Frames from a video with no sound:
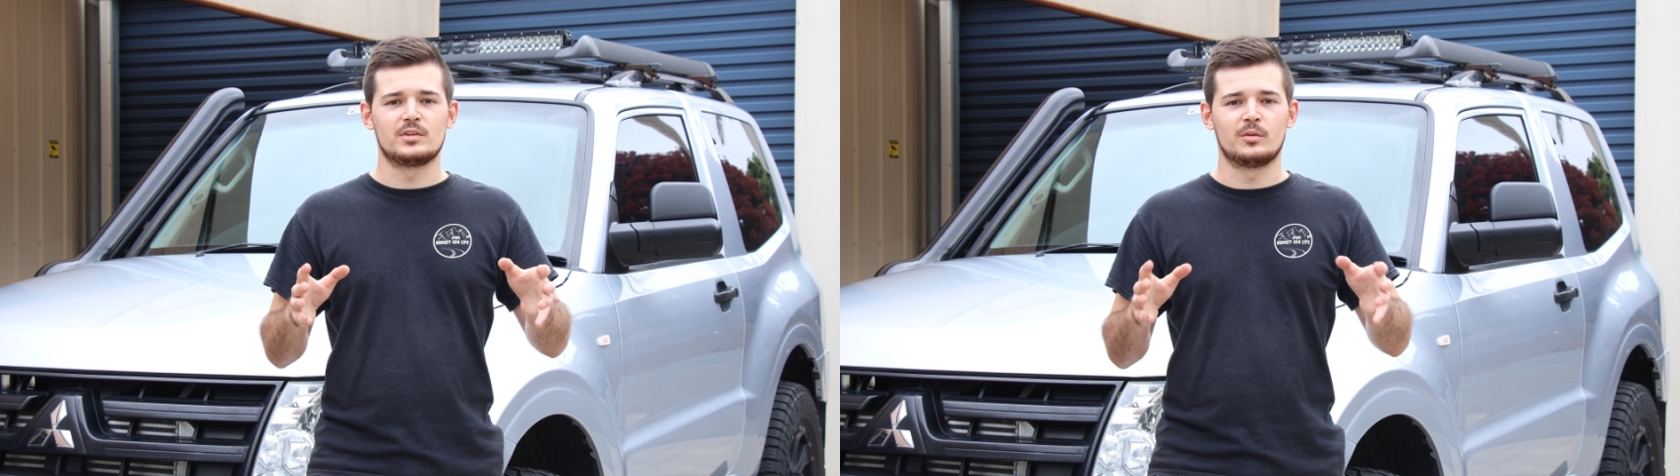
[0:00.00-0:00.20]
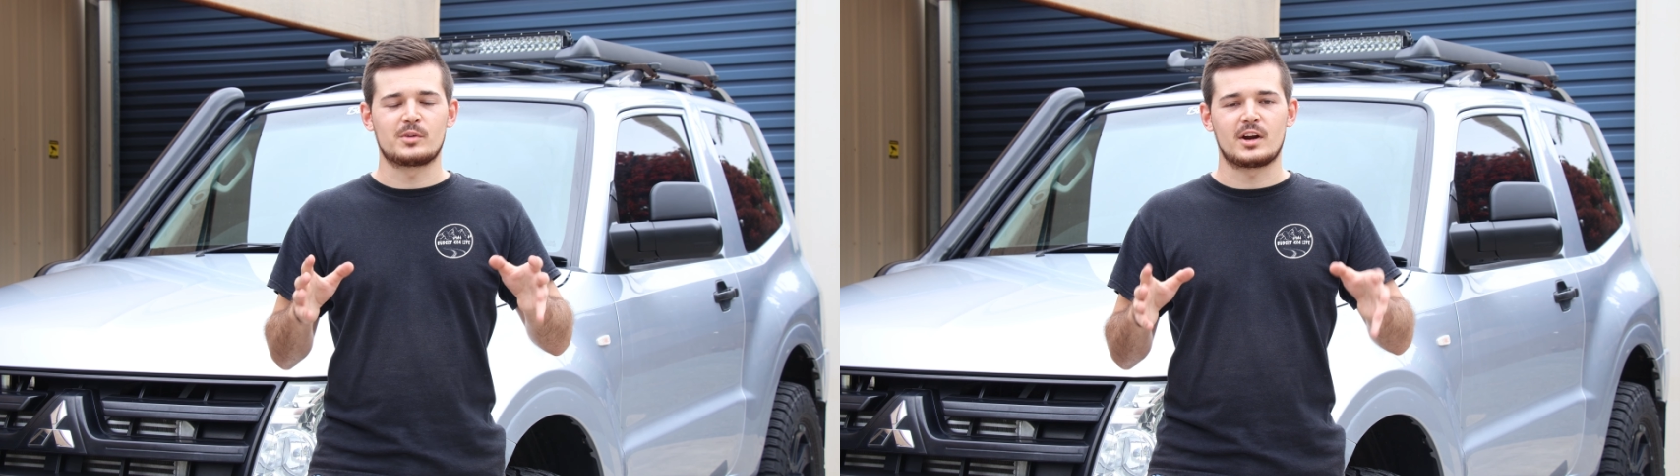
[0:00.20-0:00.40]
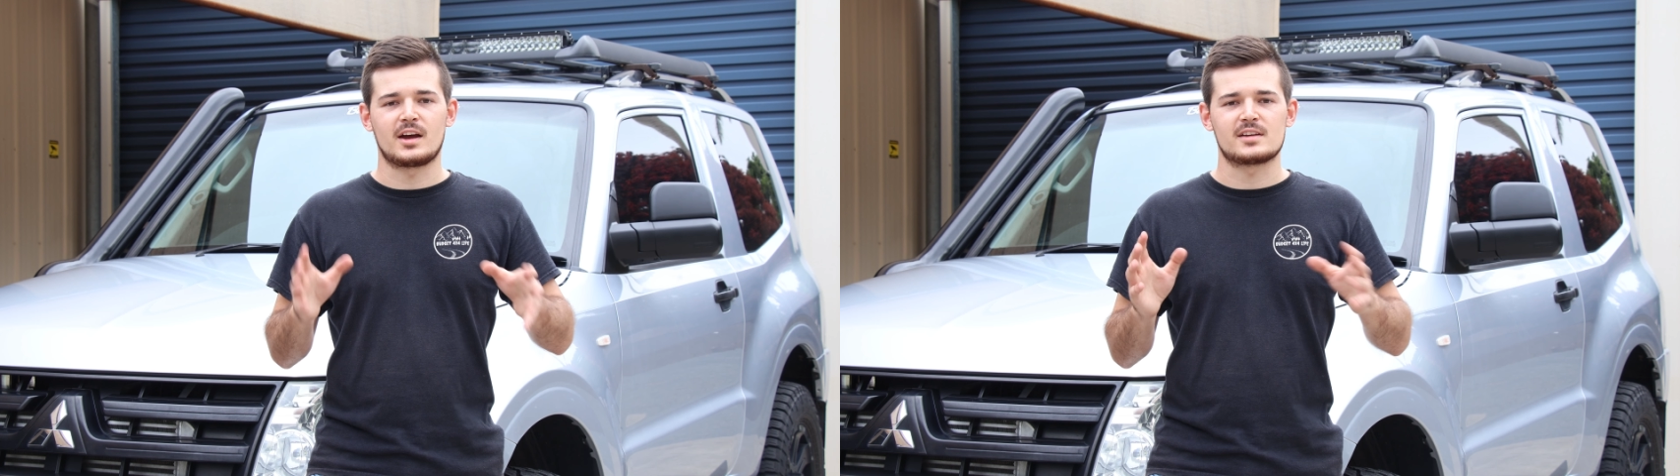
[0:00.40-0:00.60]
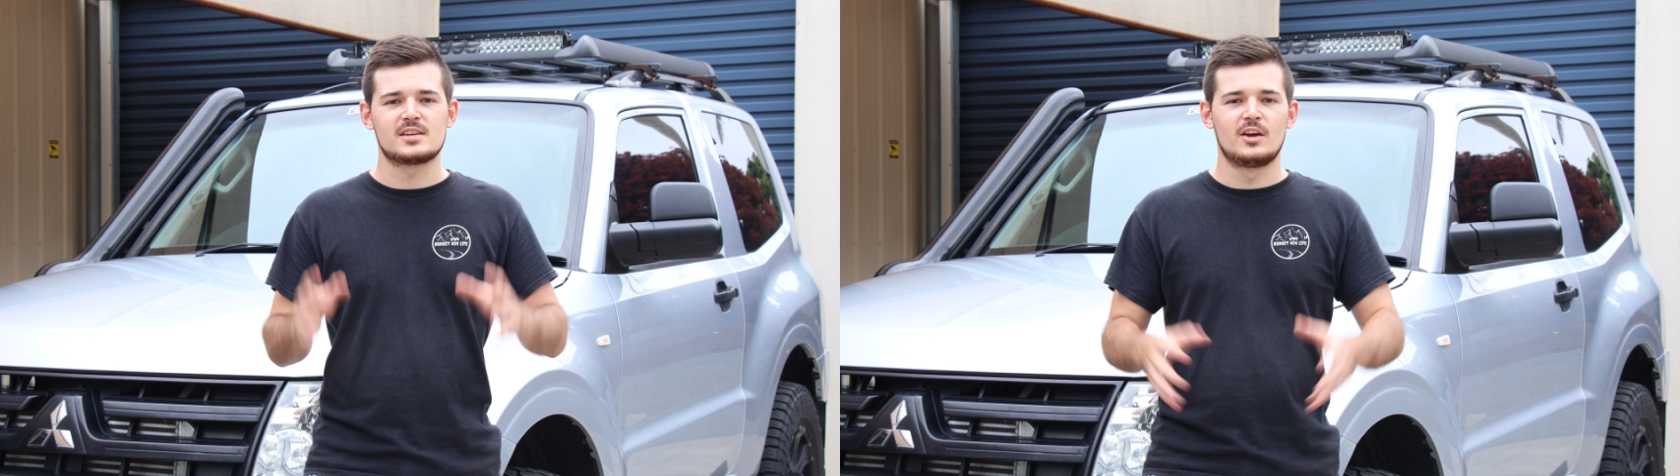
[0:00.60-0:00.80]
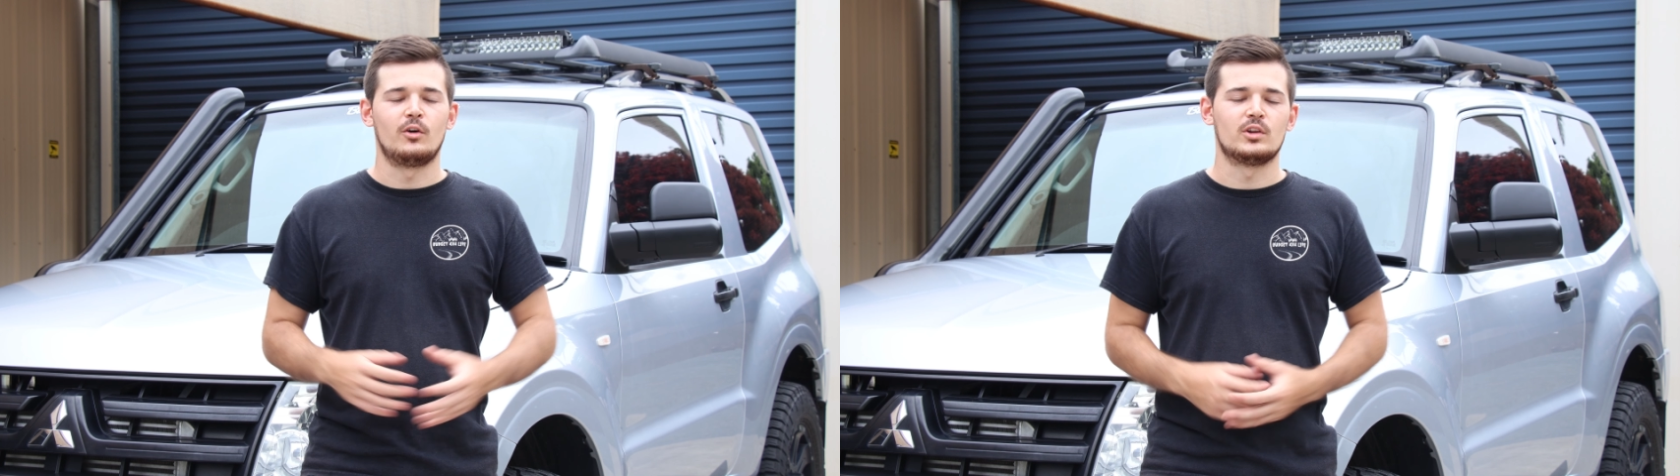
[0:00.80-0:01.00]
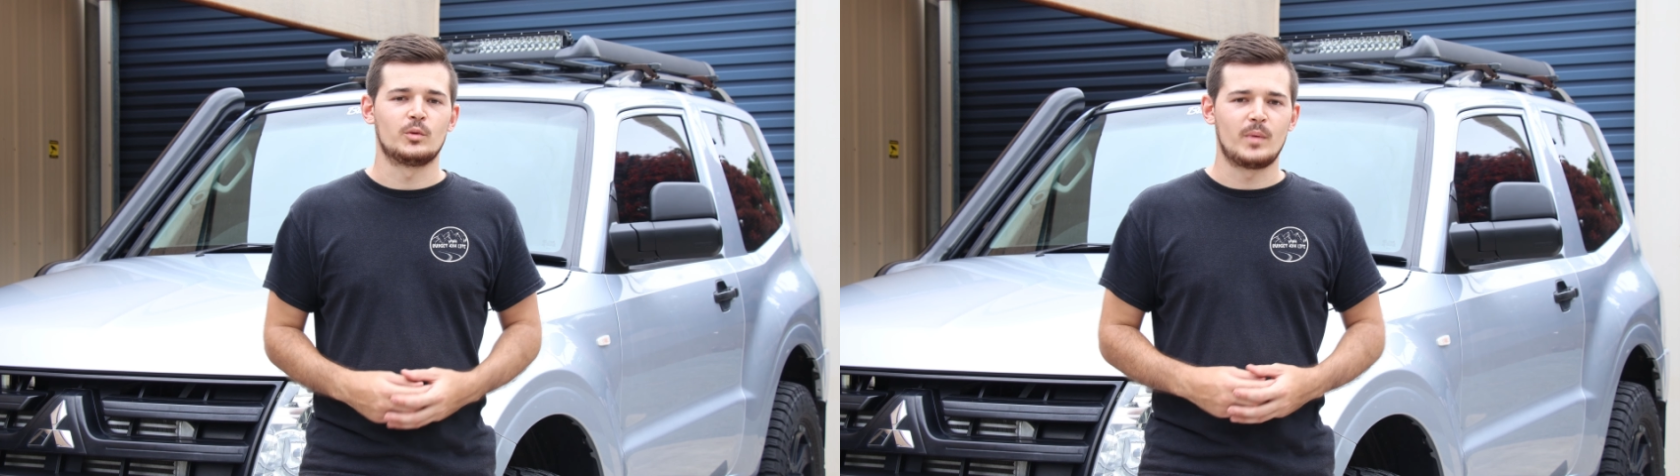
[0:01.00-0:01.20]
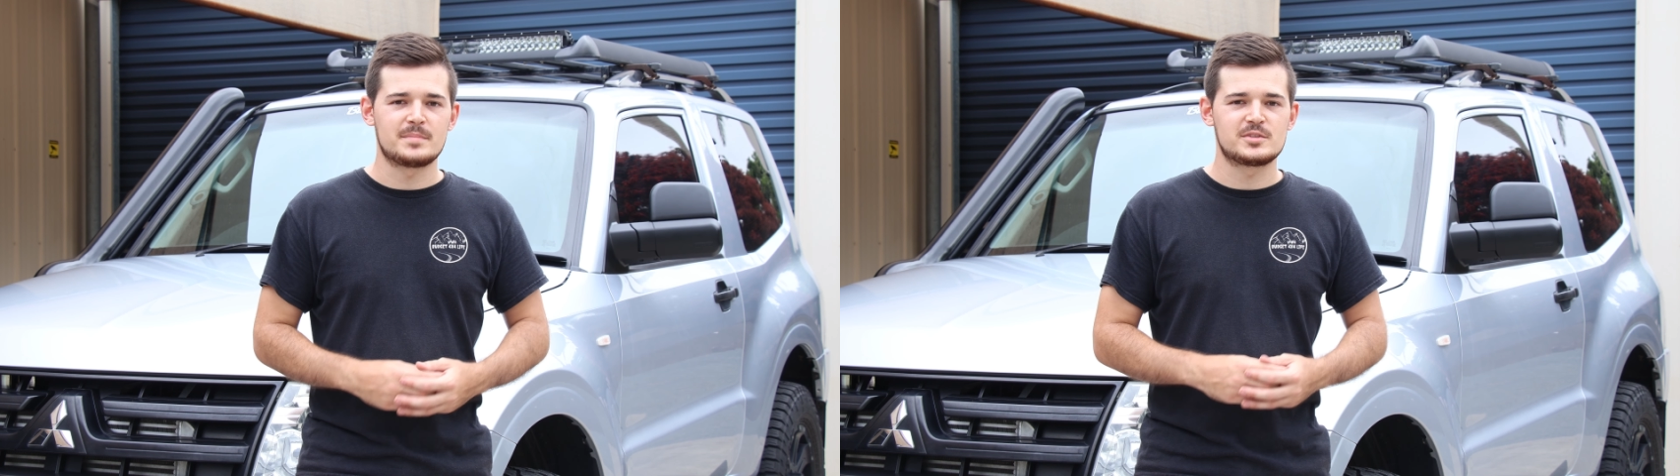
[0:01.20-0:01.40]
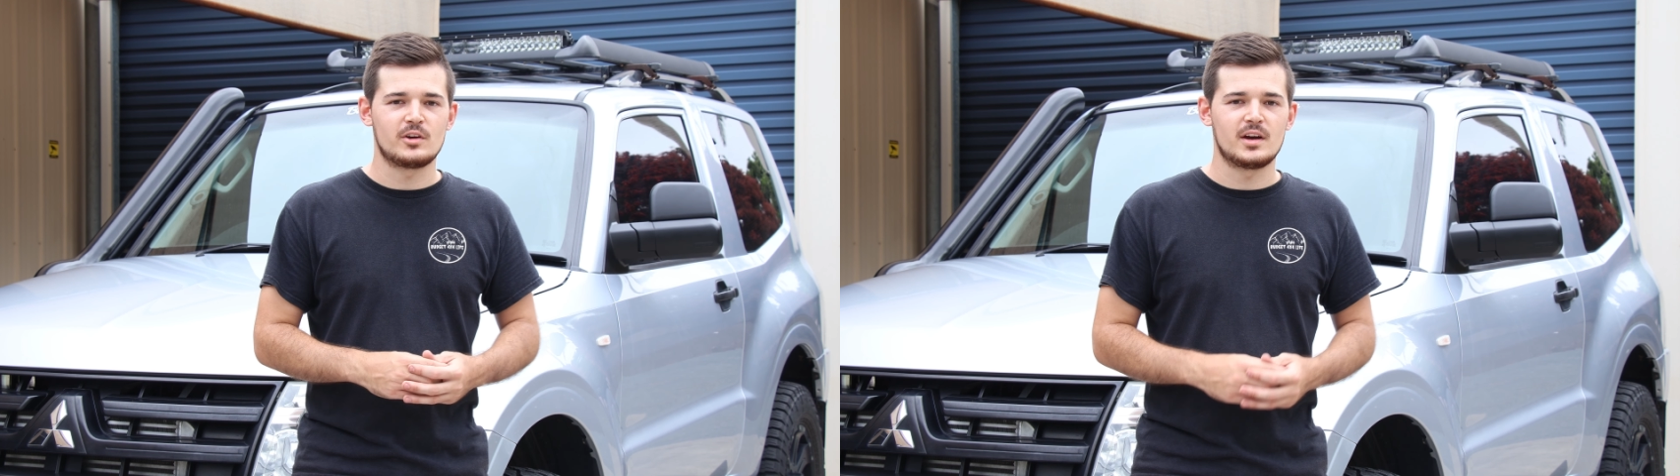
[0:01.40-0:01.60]
your products on the
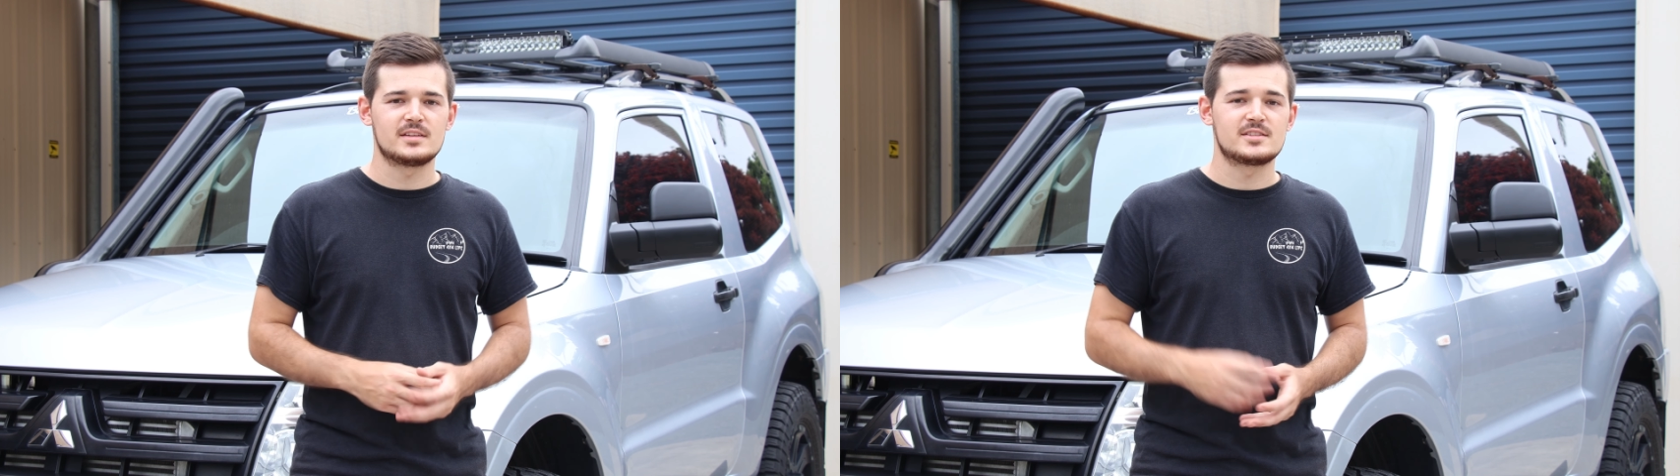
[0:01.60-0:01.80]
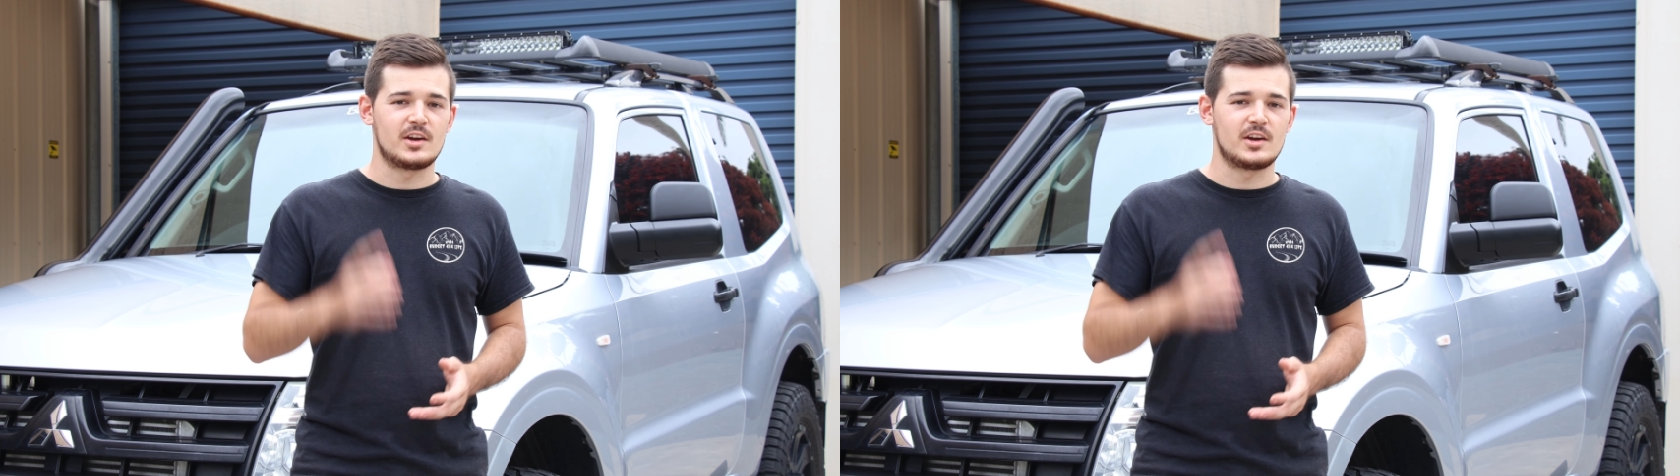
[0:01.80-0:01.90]
website.